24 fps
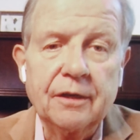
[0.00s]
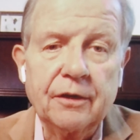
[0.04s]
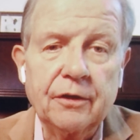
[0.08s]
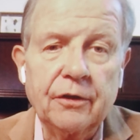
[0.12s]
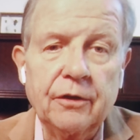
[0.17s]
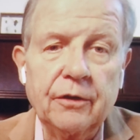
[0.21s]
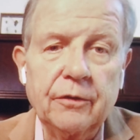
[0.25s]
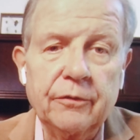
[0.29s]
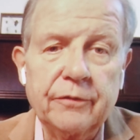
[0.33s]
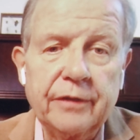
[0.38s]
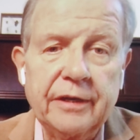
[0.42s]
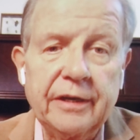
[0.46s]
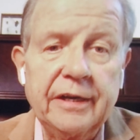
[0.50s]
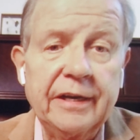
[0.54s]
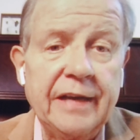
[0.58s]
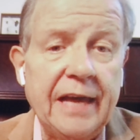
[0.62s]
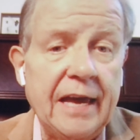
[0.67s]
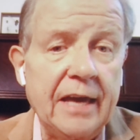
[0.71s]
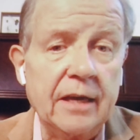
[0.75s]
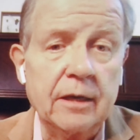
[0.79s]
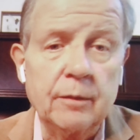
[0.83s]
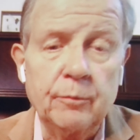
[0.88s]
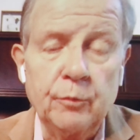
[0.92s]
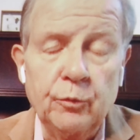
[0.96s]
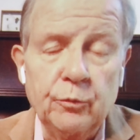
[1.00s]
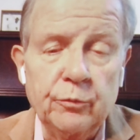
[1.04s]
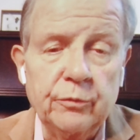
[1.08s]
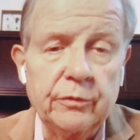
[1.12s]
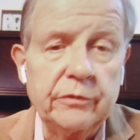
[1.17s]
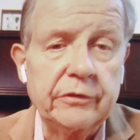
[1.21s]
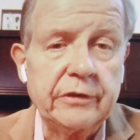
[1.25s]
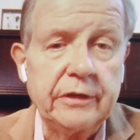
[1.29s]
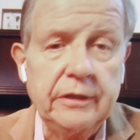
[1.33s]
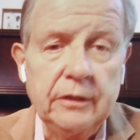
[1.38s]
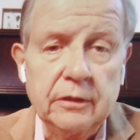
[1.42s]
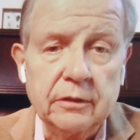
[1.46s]
you know, that an animal
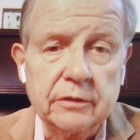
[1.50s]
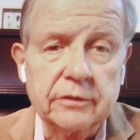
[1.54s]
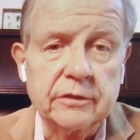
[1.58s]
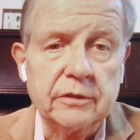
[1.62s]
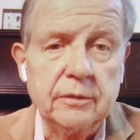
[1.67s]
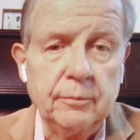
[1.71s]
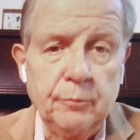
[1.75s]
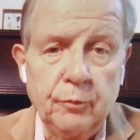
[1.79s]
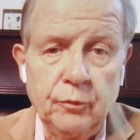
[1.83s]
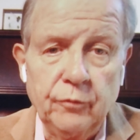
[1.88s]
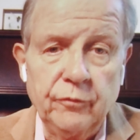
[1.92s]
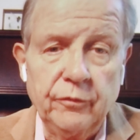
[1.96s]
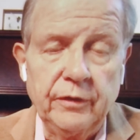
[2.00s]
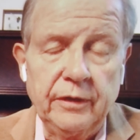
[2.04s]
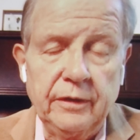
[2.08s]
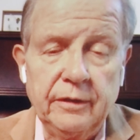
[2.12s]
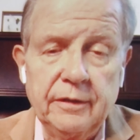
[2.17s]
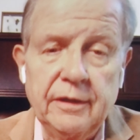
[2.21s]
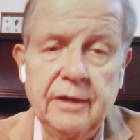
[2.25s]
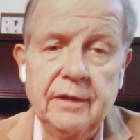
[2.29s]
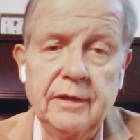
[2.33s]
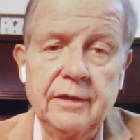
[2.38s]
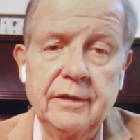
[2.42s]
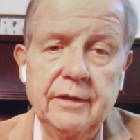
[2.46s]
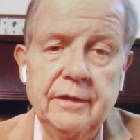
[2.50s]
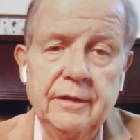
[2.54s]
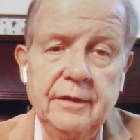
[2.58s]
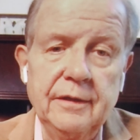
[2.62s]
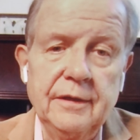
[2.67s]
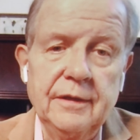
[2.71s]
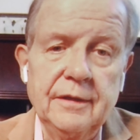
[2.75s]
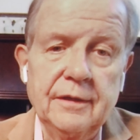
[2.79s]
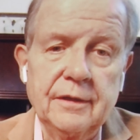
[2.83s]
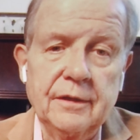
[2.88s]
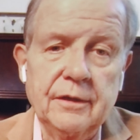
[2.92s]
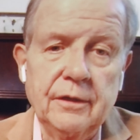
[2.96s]
was killed in the movie, and
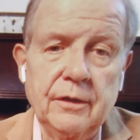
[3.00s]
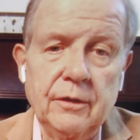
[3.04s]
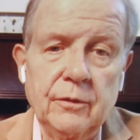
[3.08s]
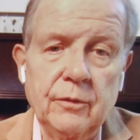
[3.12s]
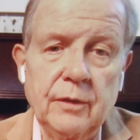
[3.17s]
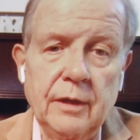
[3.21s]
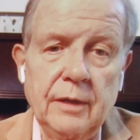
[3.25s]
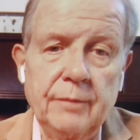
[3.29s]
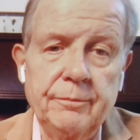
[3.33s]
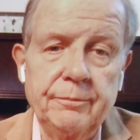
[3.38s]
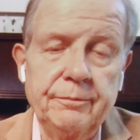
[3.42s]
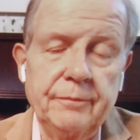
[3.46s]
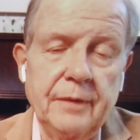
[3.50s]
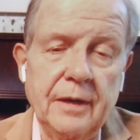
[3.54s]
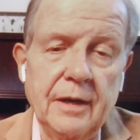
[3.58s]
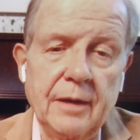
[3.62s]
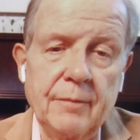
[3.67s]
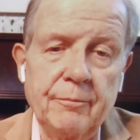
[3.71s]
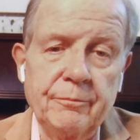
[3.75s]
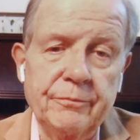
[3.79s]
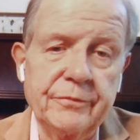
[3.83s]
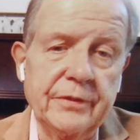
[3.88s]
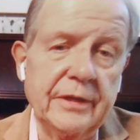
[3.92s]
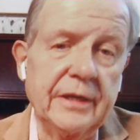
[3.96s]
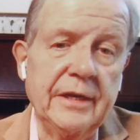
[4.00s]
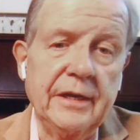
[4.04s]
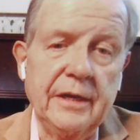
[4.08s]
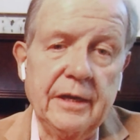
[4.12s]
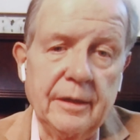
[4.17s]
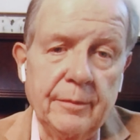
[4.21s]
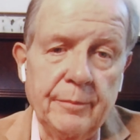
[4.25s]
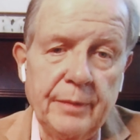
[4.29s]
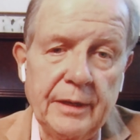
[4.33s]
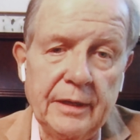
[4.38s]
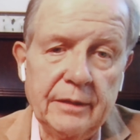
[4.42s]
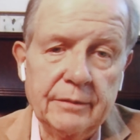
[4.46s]
you know, I'm, I'm
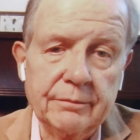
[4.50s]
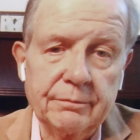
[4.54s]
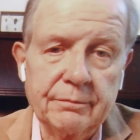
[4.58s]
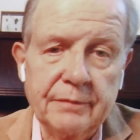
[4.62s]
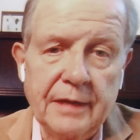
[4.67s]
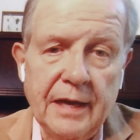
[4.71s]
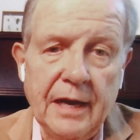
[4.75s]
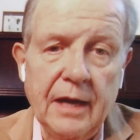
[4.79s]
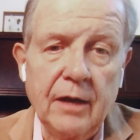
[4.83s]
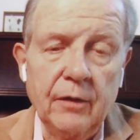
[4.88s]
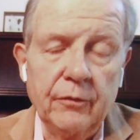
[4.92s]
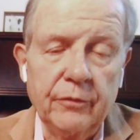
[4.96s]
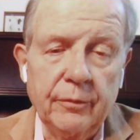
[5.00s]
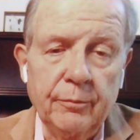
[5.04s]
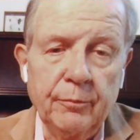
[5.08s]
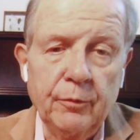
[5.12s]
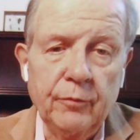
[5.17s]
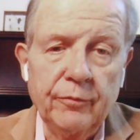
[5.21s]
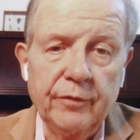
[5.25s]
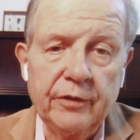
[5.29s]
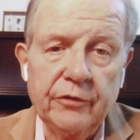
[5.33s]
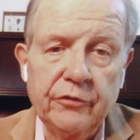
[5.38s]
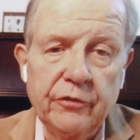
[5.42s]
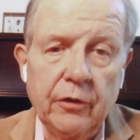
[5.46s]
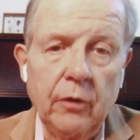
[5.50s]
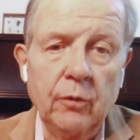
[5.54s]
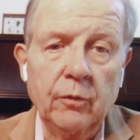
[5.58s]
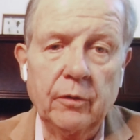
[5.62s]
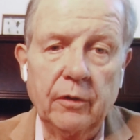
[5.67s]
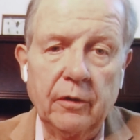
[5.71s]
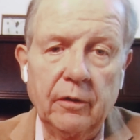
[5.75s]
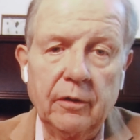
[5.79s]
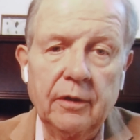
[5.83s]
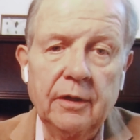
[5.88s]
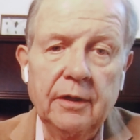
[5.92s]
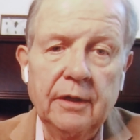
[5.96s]
thinking about now the movie
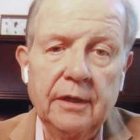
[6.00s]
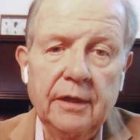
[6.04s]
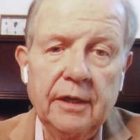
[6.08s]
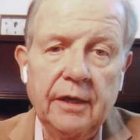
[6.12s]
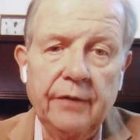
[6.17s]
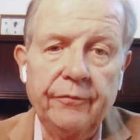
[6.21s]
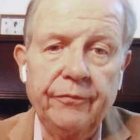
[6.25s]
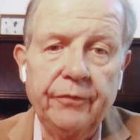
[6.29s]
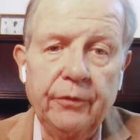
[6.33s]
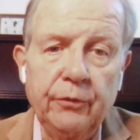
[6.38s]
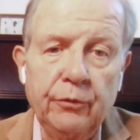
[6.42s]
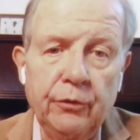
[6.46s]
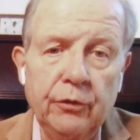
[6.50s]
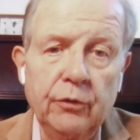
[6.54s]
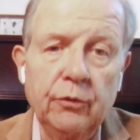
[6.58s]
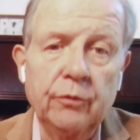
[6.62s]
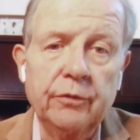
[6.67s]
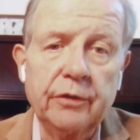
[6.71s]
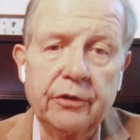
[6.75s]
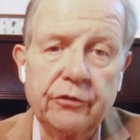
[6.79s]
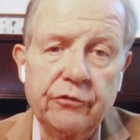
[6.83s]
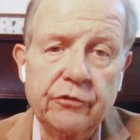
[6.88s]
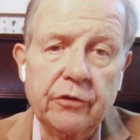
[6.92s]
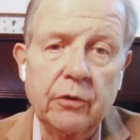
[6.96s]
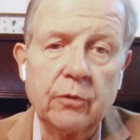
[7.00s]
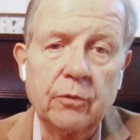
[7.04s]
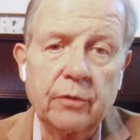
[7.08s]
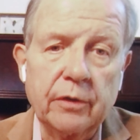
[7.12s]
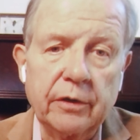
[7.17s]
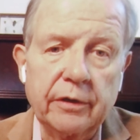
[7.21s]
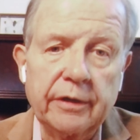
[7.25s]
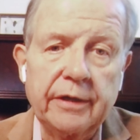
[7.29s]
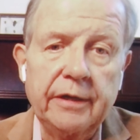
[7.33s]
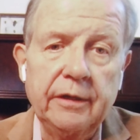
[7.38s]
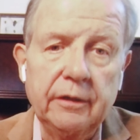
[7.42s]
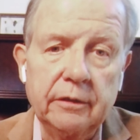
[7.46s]
Joker. If you knew that
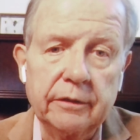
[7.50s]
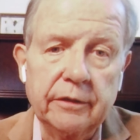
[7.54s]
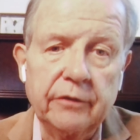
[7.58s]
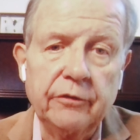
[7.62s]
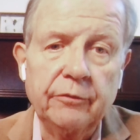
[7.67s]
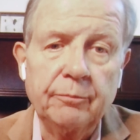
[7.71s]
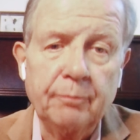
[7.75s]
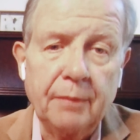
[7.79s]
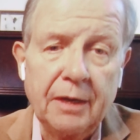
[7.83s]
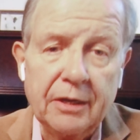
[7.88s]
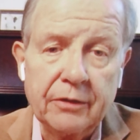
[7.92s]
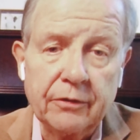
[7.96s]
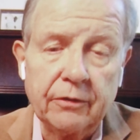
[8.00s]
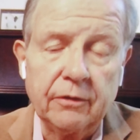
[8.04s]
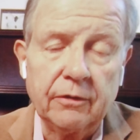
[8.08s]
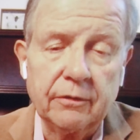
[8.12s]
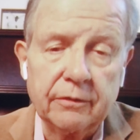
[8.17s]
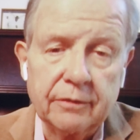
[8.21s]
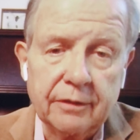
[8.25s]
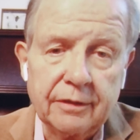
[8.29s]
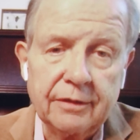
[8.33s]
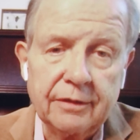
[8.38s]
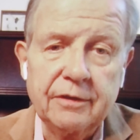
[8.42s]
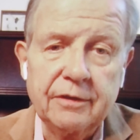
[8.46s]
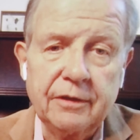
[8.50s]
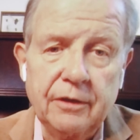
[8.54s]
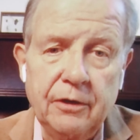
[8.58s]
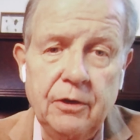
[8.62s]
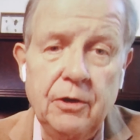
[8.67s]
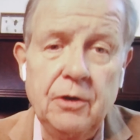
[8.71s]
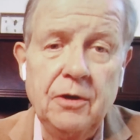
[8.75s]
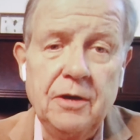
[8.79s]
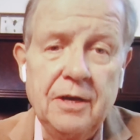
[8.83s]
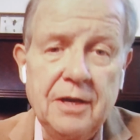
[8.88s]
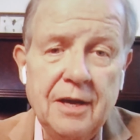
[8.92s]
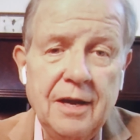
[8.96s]
Joker killed his mother, you know,
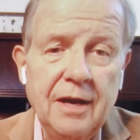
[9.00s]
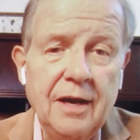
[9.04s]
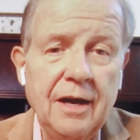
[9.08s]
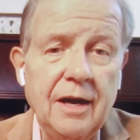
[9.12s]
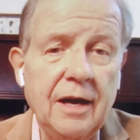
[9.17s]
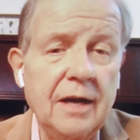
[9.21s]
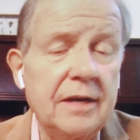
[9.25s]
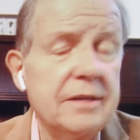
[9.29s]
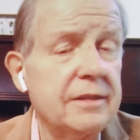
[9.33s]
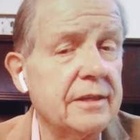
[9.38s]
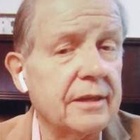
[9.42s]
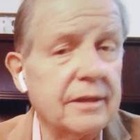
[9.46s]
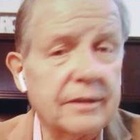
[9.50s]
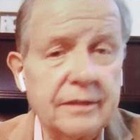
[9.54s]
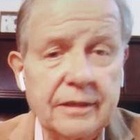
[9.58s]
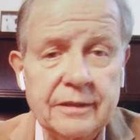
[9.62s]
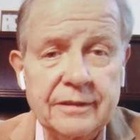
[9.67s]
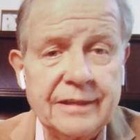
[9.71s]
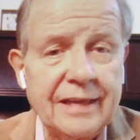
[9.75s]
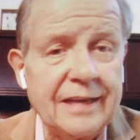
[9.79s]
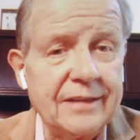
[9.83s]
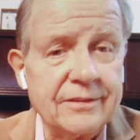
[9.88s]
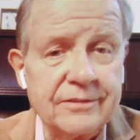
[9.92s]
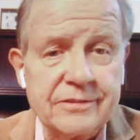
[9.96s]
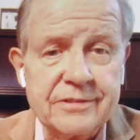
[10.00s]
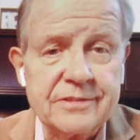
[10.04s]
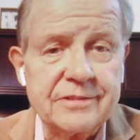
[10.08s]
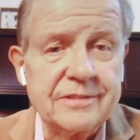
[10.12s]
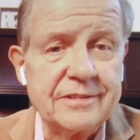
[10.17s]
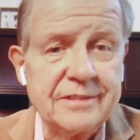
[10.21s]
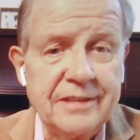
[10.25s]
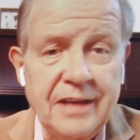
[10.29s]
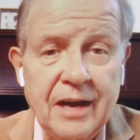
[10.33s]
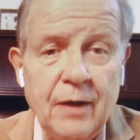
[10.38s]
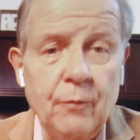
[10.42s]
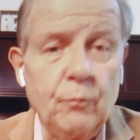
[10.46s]
I think that that's
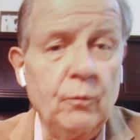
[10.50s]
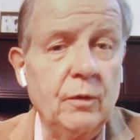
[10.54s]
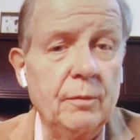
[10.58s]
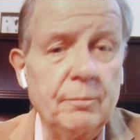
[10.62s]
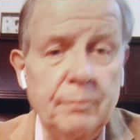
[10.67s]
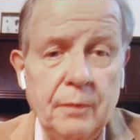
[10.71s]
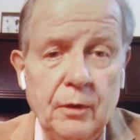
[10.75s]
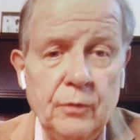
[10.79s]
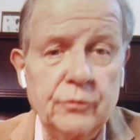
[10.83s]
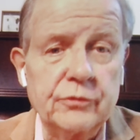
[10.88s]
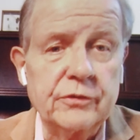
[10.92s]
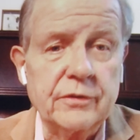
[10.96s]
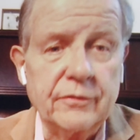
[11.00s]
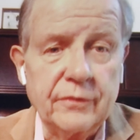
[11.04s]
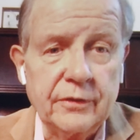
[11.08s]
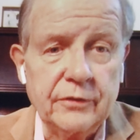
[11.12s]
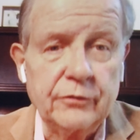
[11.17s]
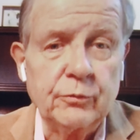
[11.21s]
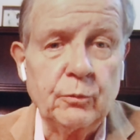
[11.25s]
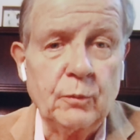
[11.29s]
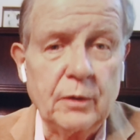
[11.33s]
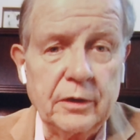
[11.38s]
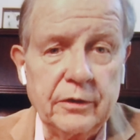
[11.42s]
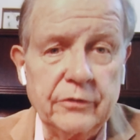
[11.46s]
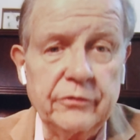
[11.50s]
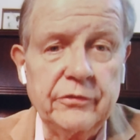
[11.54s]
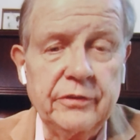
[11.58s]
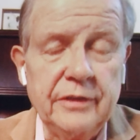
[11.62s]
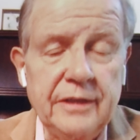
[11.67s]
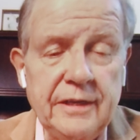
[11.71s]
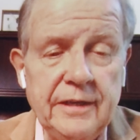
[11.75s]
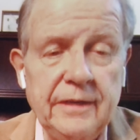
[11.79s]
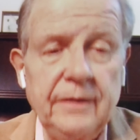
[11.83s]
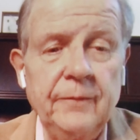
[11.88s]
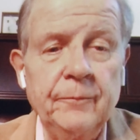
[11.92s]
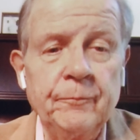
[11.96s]
not what most of us want to
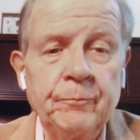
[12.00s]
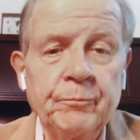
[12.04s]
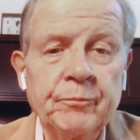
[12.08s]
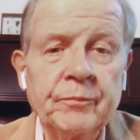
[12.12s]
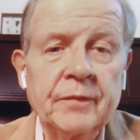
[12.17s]
see.